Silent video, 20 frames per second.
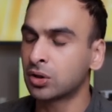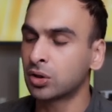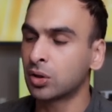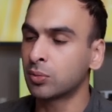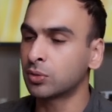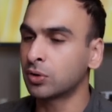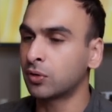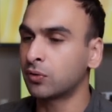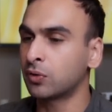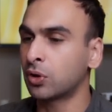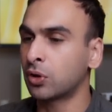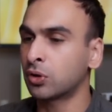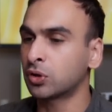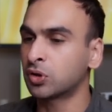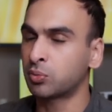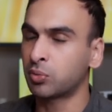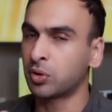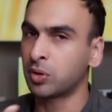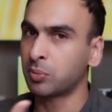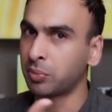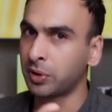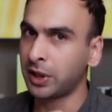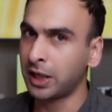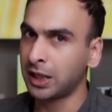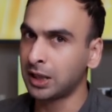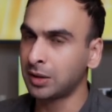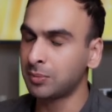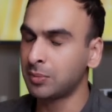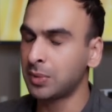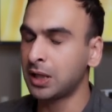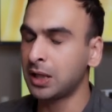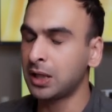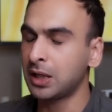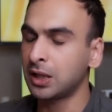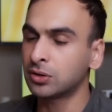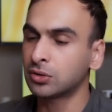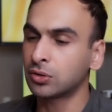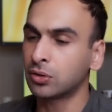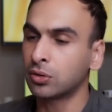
terms of your sprint planning meetings